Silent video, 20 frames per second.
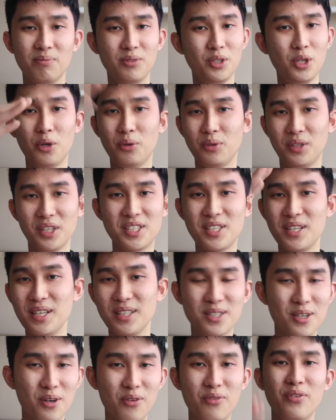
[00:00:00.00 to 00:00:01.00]
doesn't
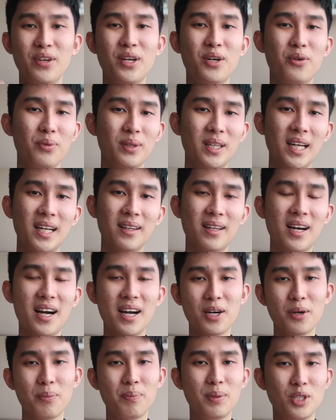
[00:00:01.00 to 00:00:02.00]
interfere with that
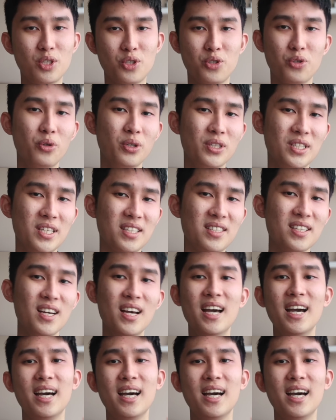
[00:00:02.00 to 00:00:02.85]
higher pitched noises,